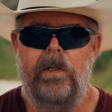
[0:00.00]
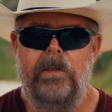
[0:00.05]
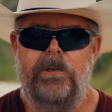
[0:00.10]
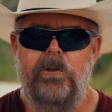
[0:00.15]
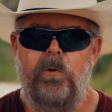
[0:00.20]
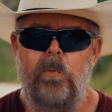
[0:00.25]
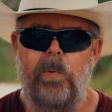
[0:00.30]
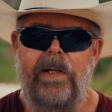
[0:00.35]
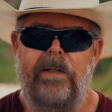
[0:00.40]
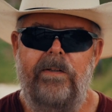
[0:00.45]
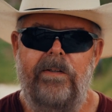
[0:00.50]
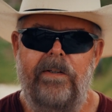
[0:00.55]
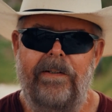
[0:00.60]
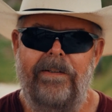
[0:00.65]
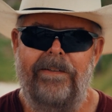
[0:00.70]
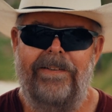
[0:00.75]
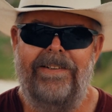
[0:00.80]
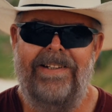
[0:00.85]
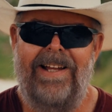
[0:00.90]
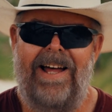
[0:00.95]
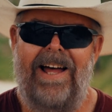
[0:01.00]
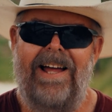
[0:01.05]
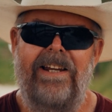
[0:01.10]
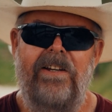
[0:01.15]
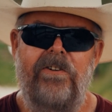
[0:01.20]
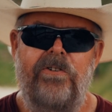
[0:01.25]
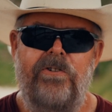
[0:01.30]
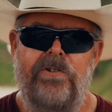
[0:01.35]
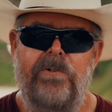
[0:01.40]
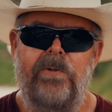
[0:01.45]
to squeeze it as tight
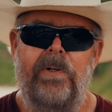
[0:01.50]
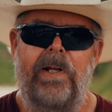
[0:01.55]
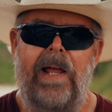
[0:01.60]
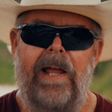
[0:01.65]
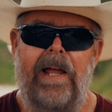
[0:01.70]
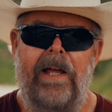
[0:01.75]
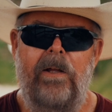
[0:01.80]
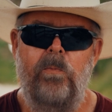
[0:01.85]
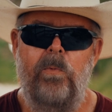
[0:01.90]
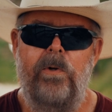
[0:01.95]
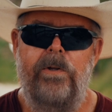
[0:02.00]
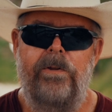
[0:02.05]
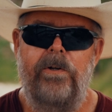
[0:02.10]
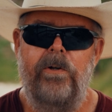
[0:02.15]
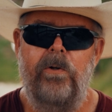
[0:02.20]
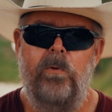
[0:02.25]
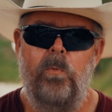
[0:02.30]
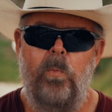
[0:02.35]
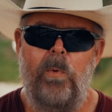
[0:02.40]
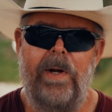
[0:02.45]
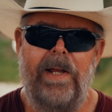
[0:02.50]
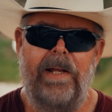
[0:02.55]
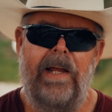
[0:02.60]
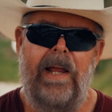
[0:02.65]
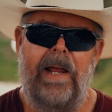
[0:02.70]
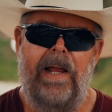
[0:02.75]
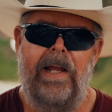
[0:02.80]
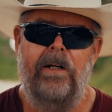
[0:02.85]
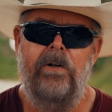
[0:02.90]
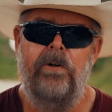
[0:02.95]
as you can with your weak
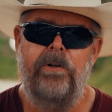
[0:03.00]
hand